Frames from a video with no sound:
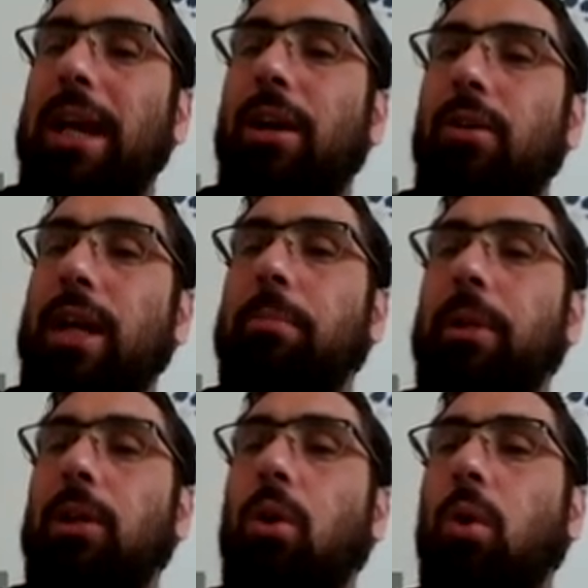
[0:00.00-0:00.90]
a grade
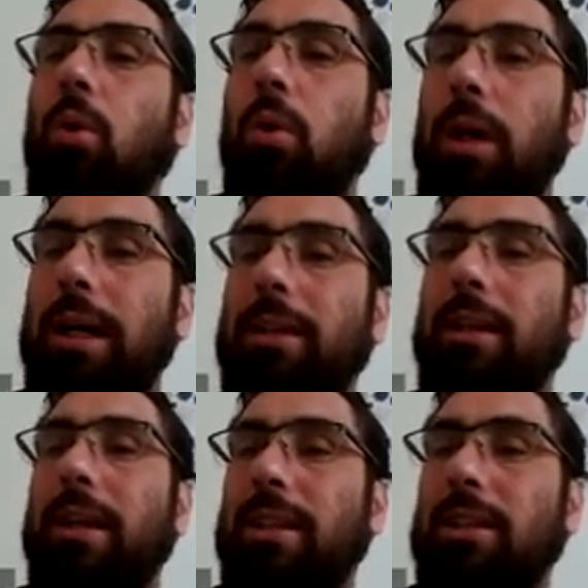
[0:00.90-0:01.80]
below,
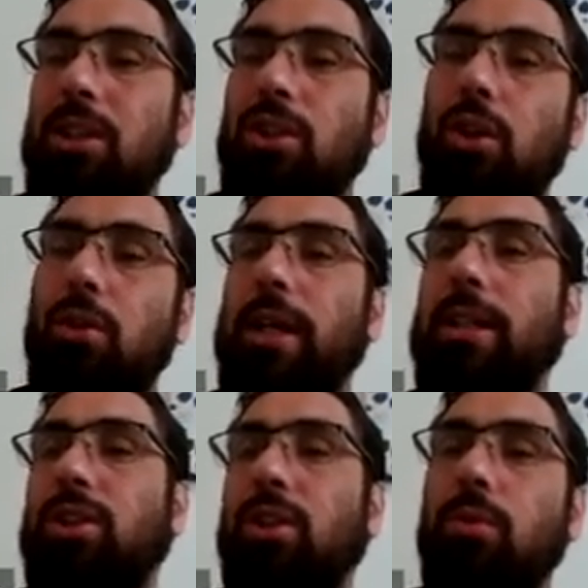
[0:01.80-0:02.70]
and the teacher
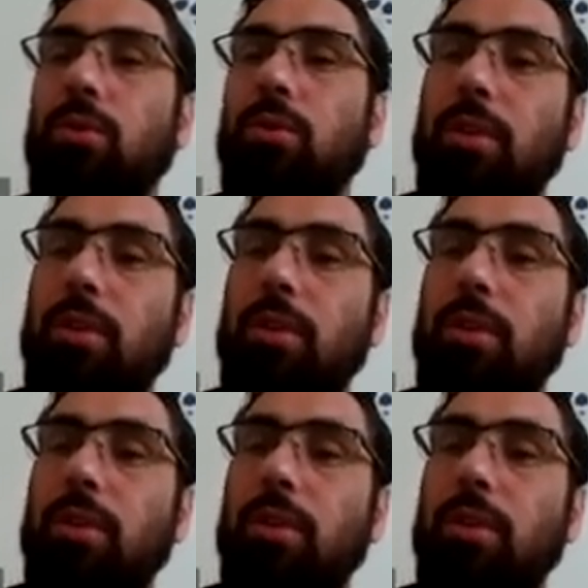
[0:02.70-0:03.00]
grades you,